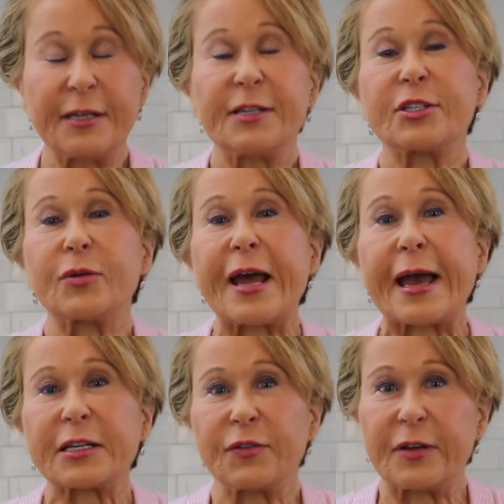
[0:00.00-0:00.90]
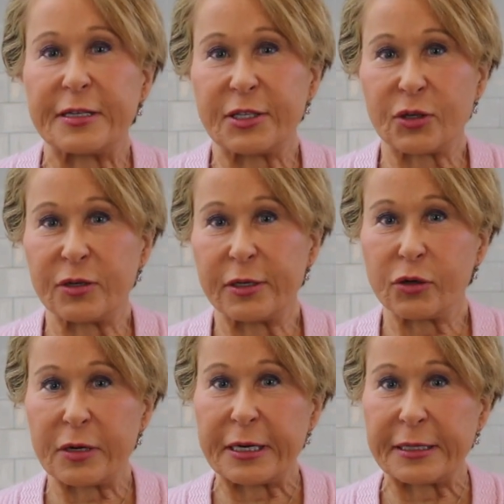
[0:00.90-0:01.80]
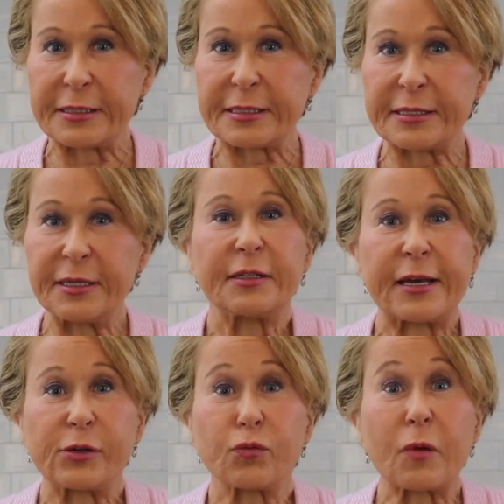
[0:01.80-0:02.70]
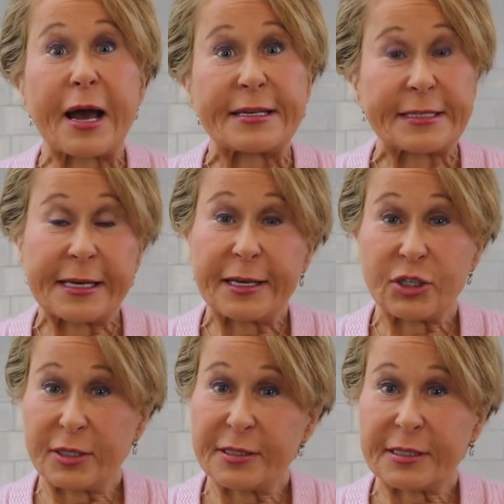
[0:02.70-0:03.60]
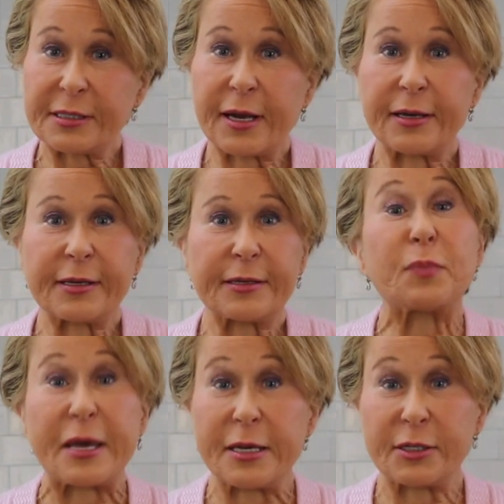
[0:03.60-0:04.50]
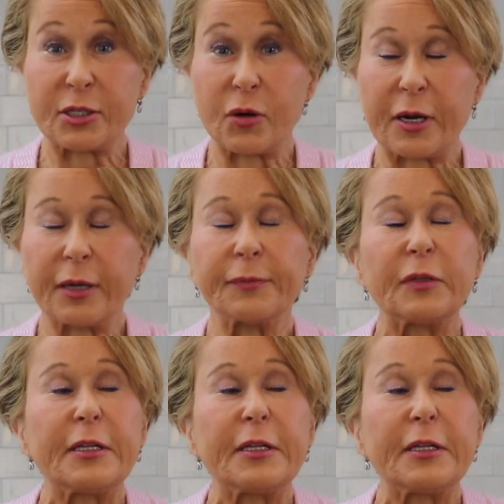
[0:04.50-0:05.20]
So it activates certain ingredients like rising agents like baking soda.